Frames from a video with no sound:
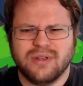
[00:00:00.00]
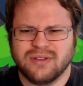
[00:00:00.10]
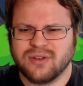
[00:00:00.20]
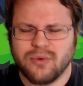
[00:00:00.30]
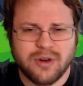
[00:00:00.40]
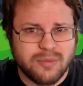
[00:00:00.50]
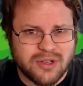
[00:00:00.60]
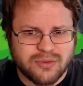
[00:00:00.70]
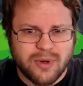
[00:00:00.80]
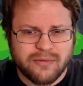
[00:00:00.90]
going to be
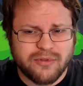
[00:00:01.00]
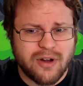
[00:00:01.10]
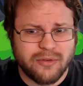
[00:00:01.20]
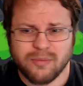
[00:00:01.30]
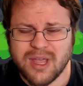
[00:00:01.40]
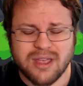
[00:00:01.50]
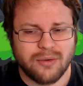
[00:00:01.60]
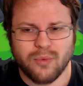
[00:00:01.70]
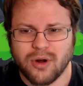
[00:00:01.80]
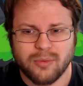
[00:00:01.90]
swamped forever.
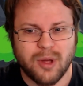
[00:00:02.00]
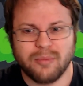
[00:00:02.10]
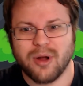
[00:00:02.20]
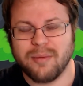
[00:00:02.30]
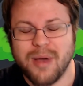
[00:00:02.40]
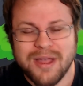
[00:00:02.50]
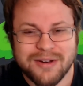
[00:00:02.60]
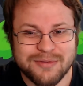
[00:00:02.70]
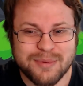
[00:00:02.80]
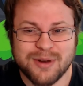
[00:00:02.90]
Making Wanderbot Prime might
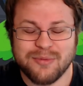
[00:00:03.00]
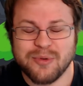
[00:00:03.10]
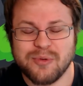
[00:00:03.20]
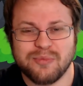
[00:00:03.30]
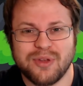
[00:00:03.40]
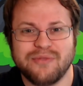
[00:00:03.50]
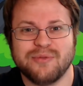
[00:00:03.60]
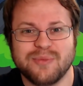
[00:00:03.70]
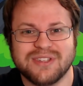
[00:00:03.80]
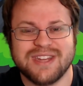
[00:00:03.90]
have been a bit of a
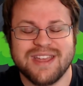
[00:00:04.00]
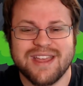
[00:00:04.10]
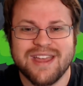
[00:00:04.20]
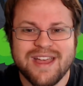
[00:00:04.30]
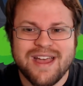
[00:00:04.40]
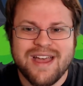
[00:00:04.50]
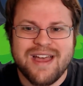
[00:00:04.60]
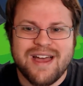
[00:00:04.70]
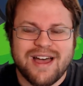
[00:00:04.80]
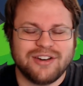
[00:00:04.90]
mistake.
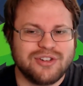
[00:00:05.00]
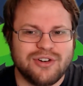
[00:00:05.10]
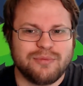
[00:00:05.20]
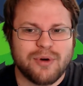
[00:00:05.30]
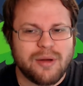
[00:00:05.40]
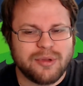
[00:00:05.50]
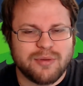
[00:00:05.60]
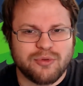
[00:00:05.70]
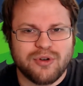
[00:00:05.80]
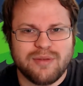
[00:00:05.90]
I should have probably
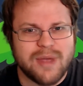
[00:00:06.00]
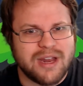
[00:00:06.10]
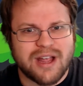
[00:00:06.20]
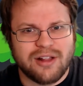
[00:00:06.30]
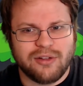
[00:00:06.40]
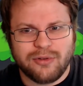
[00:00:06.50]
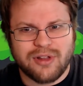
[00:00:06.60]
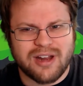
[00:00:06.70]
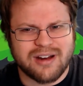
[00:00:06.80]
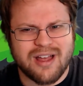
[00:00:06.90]
pre-made a hell of a
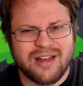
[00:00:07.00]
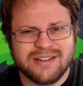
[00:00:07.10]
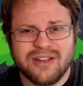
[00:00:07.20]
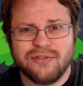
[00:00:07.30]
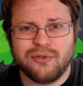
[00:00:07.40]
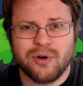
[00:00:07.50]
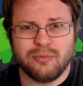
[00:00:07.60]
lot of content for it